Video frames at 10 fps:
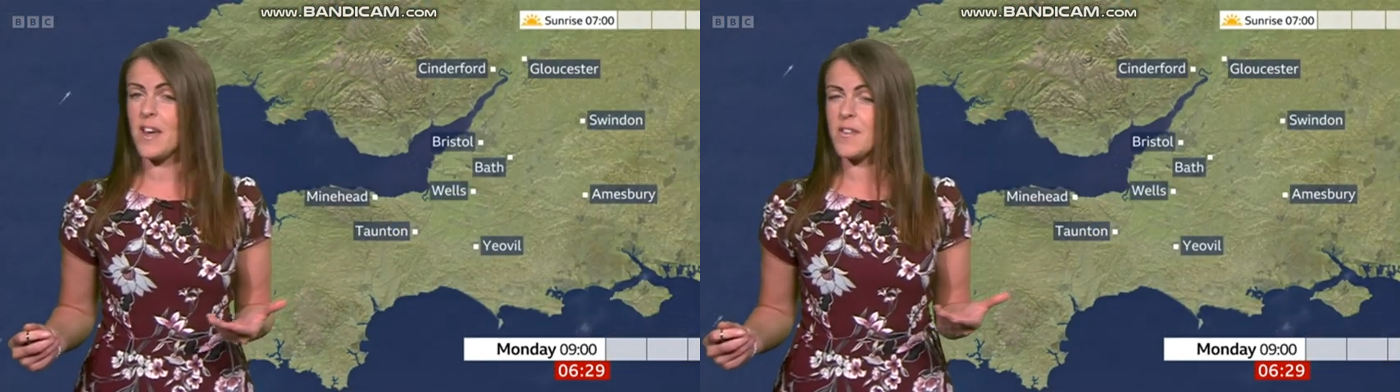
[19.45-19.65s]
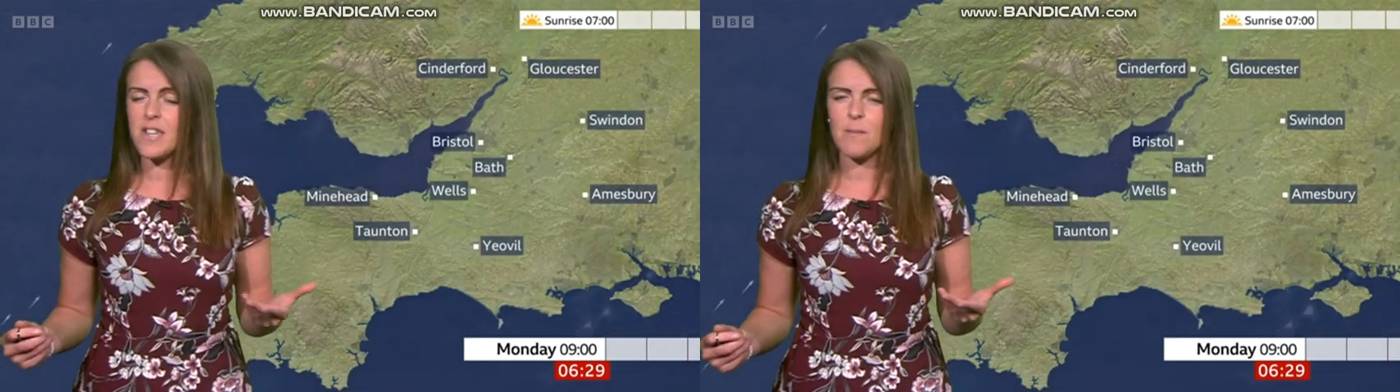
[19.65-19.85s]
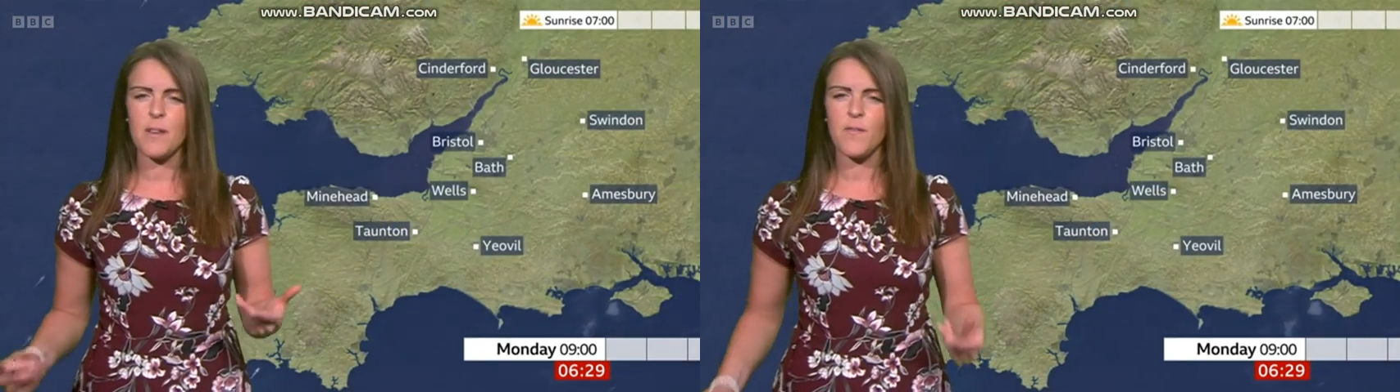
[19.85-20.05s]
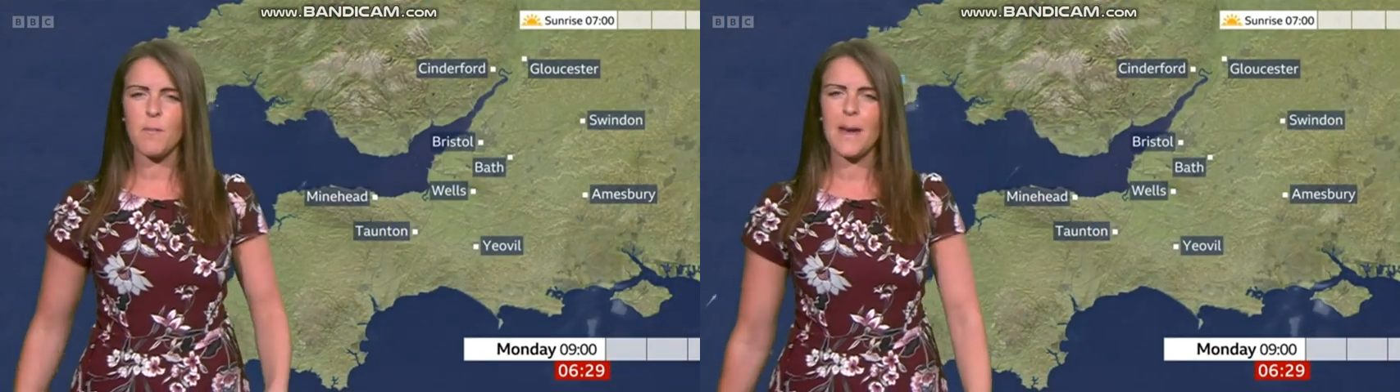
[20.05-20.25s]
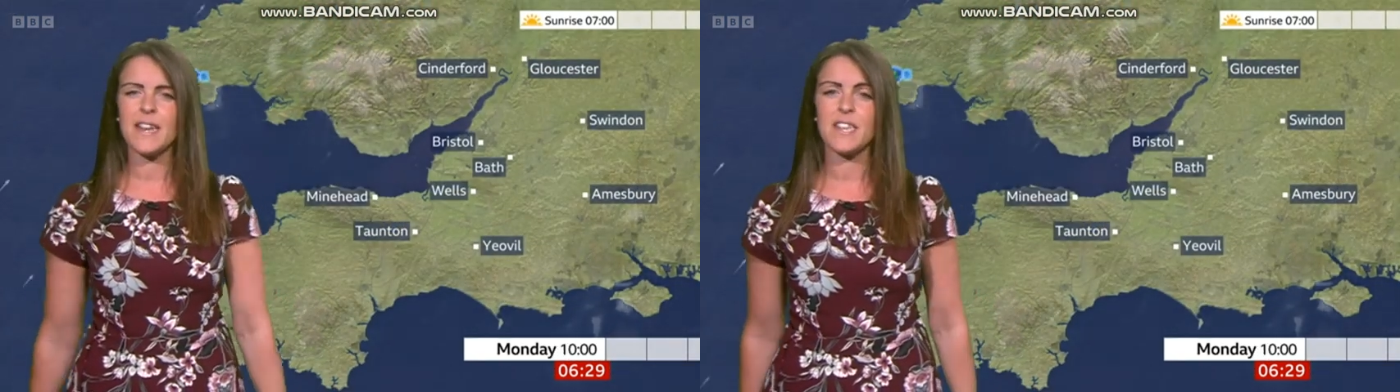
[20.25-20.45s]
There'll just be a
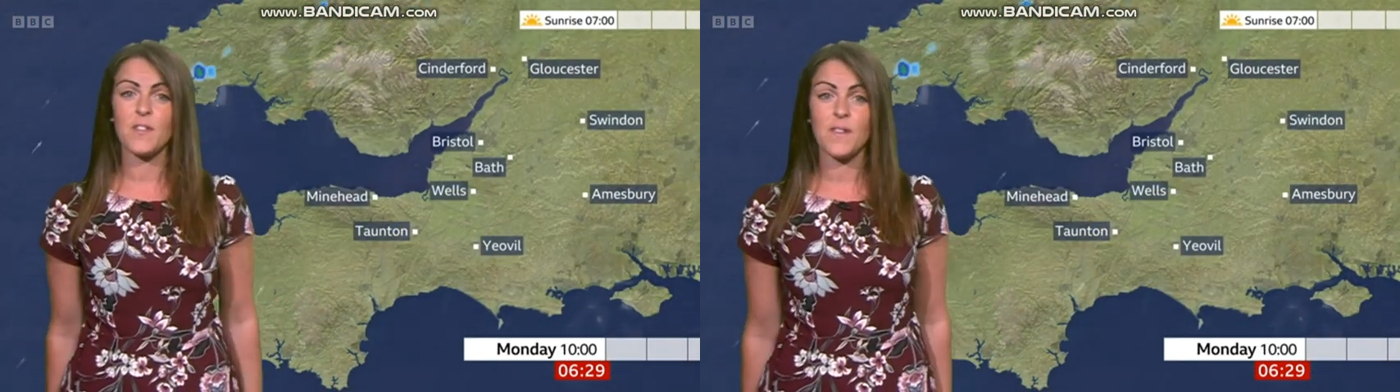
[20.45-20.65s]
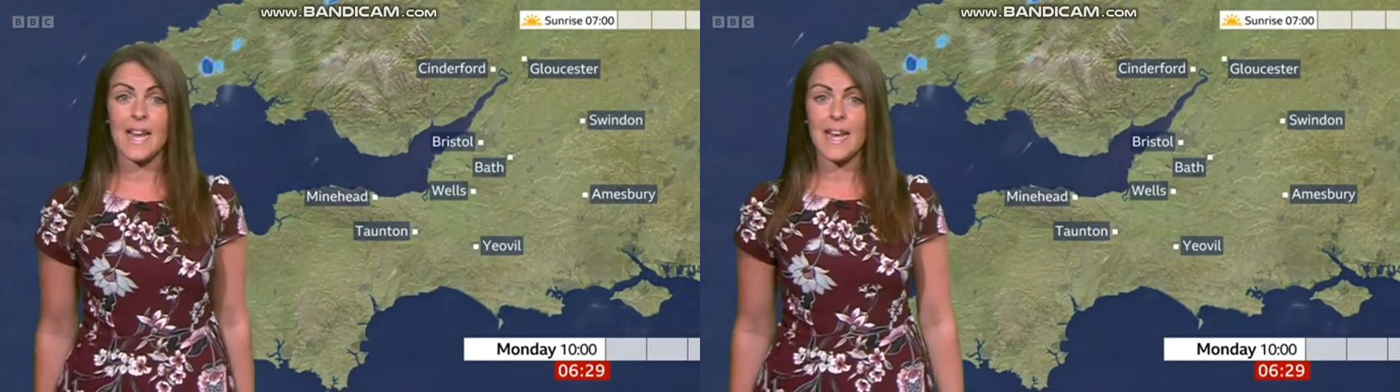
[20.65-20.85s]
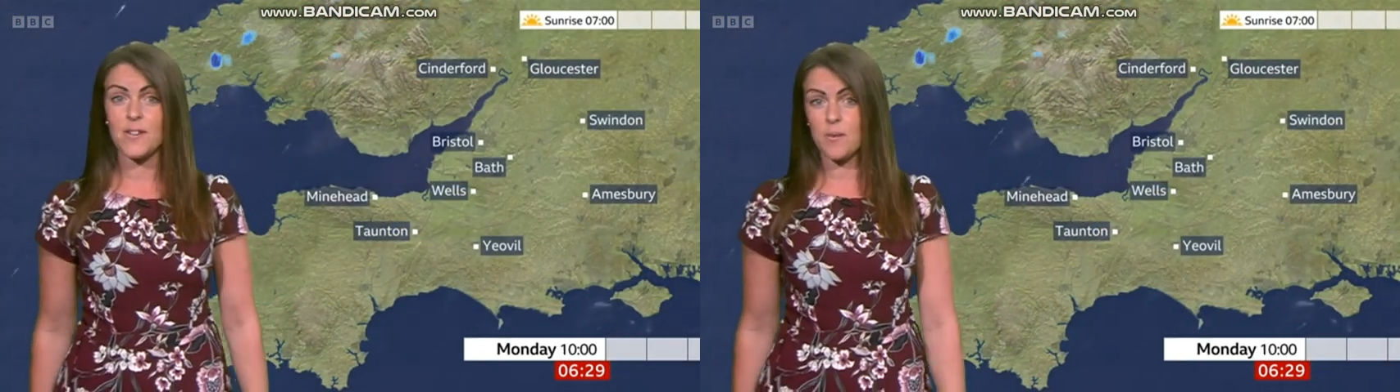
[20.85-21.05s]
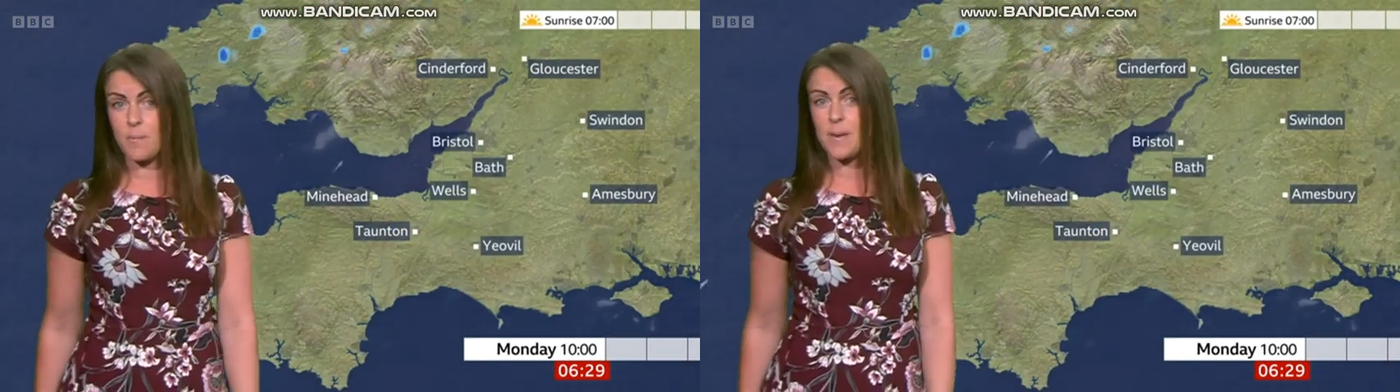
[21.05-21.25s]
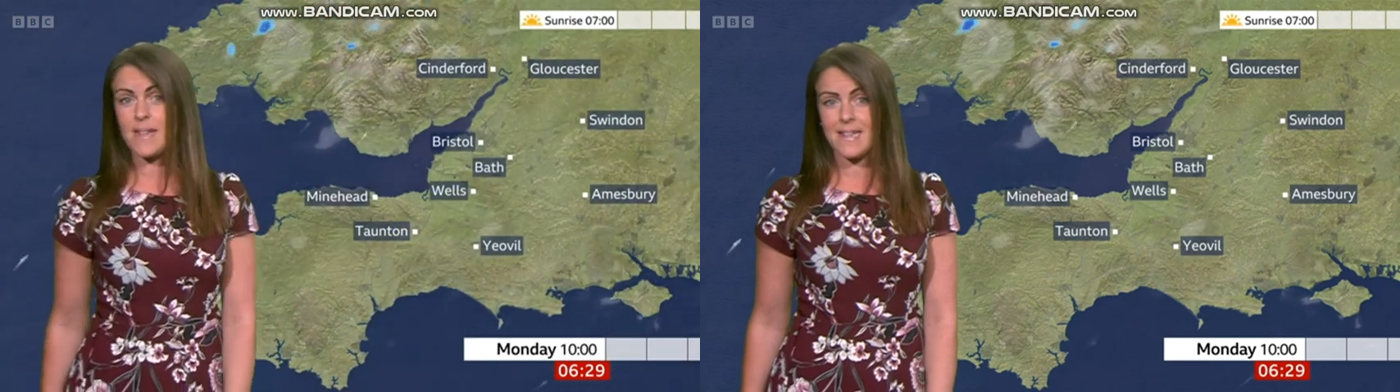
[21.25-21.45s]
few patches of
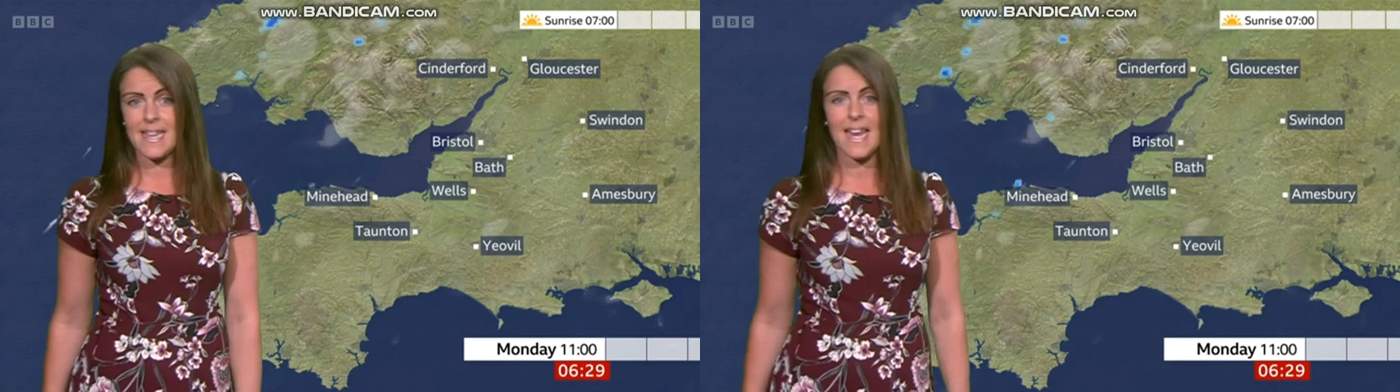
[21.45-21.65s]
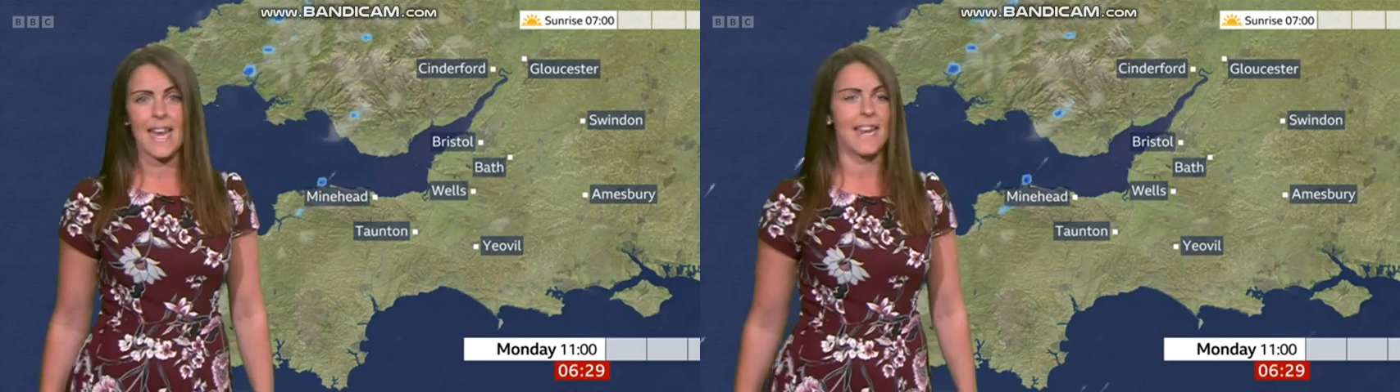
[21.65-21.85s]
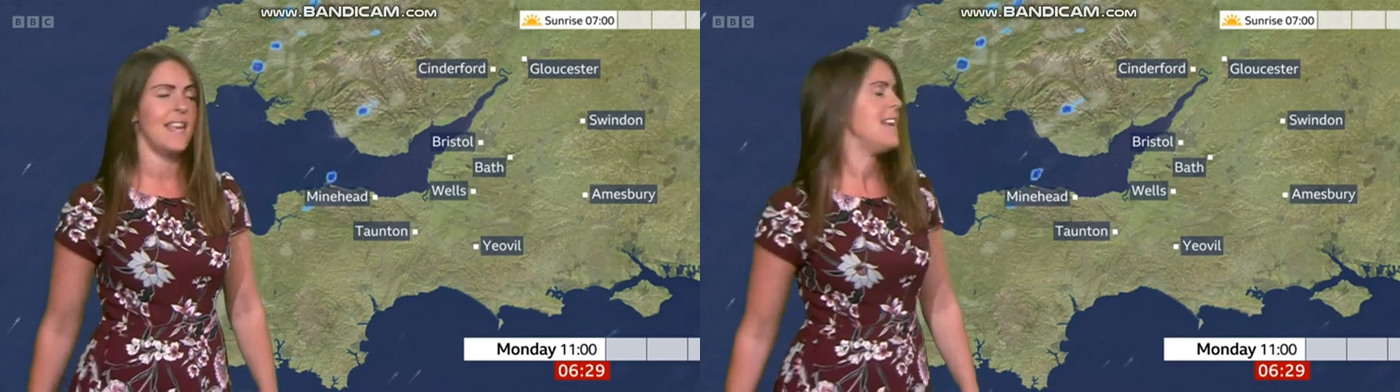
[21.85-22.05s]
cloud building in.